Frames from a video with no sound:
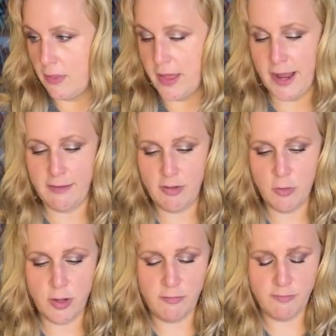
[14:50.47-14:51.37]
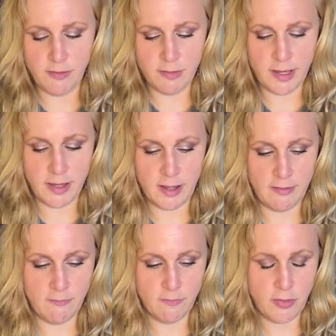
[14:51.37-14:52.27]
I haven't quite figured out, I
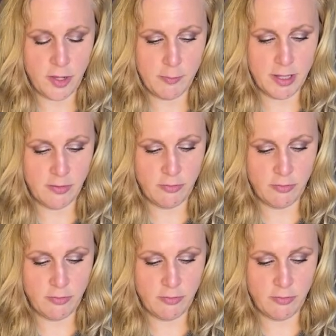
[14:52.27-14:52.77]
thought about